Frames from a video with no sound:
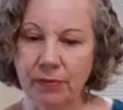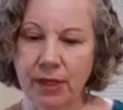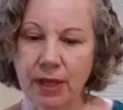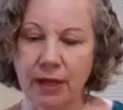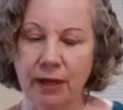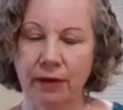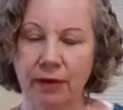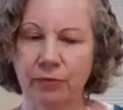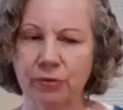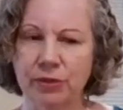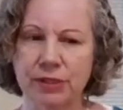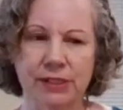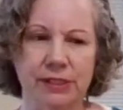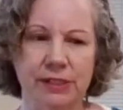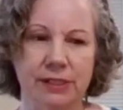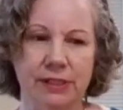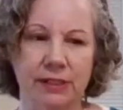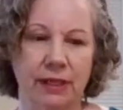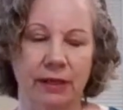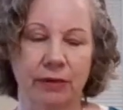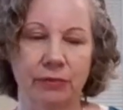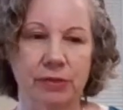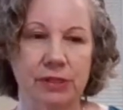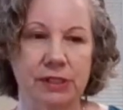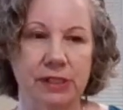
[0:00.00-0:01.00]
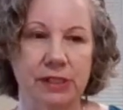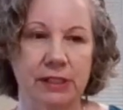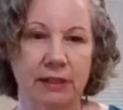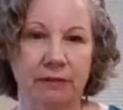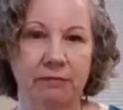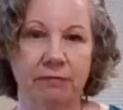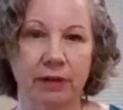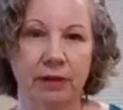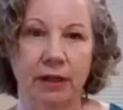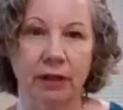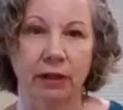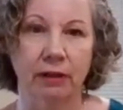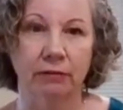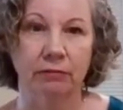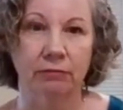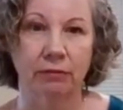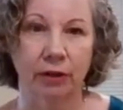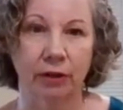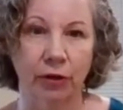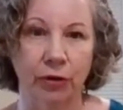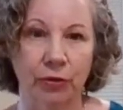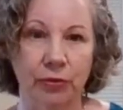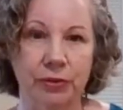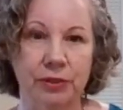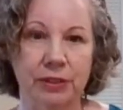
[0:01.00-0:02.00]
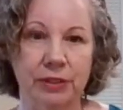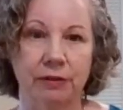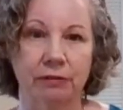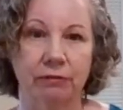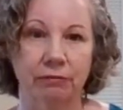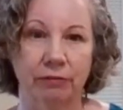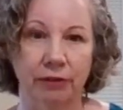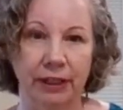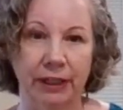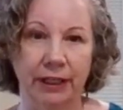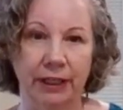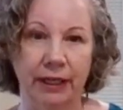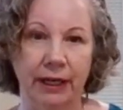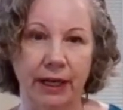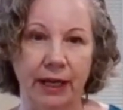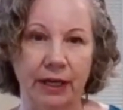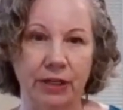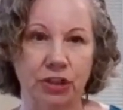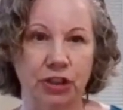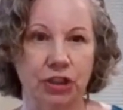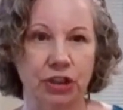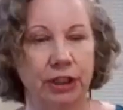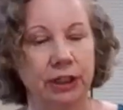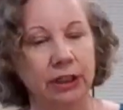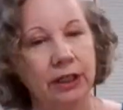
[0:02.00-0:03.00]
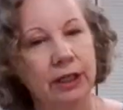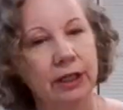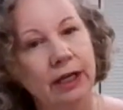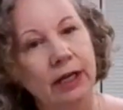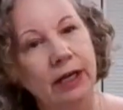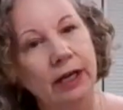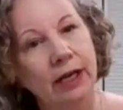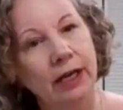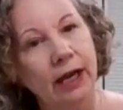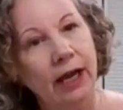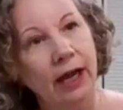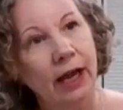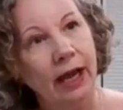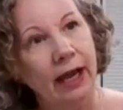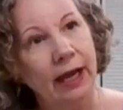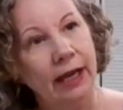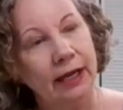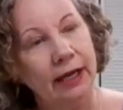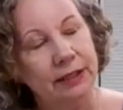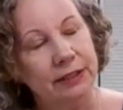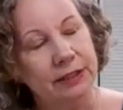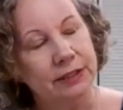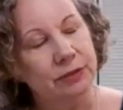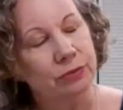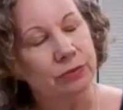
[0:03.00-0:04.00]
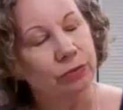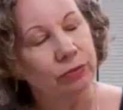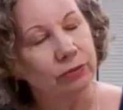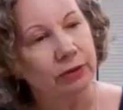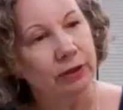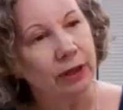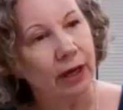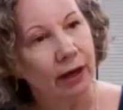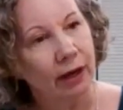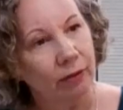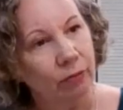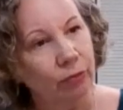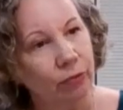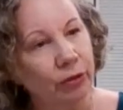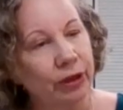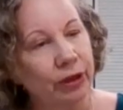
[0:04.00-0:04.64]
it was, it was a difficult road to reconnection. And uh, we